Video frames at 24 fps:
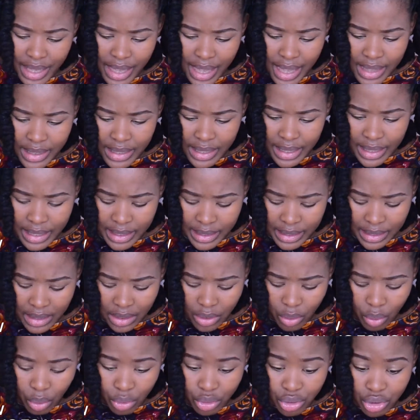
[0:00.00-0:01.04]
And then
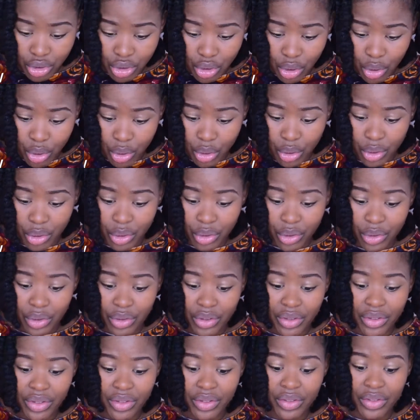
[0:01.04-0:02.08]
also
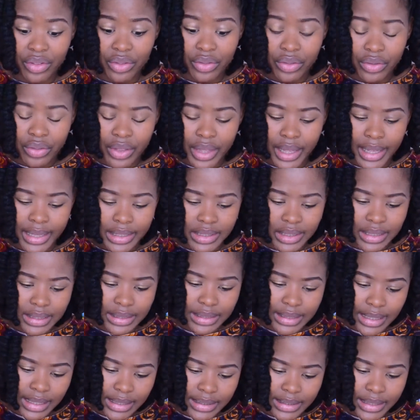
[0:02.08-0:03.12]
she
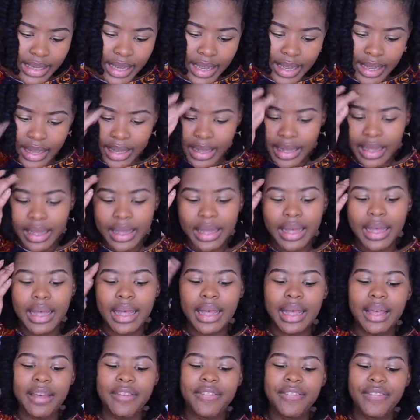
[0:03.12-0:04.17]
says here,
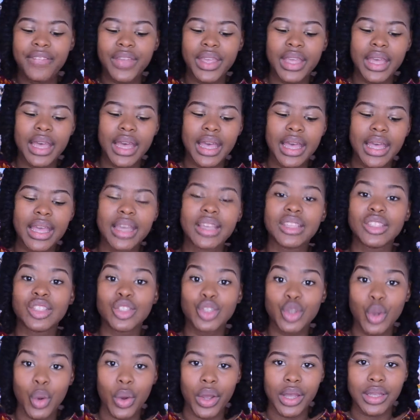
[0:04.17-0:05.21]
fear is
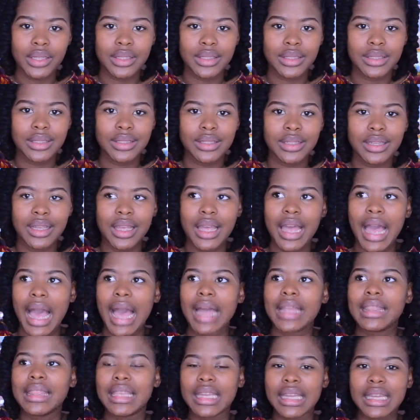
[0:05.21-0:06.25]
choice. I
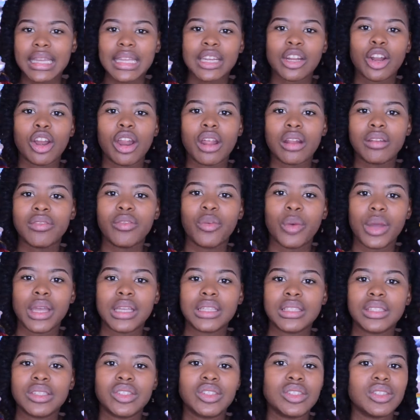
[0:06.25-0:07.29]
think in a lot of
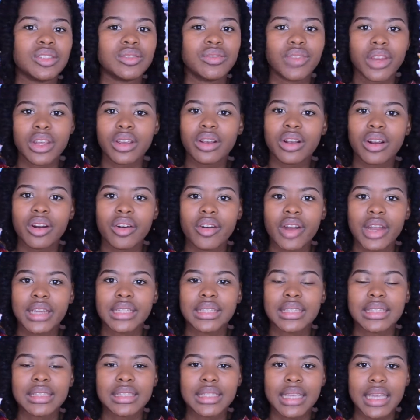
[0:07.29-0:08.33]
ways she's very correct
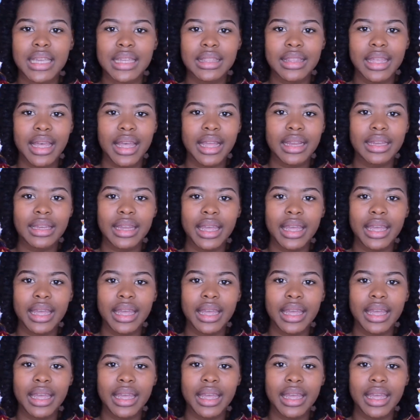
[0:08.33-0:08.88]
in saying that.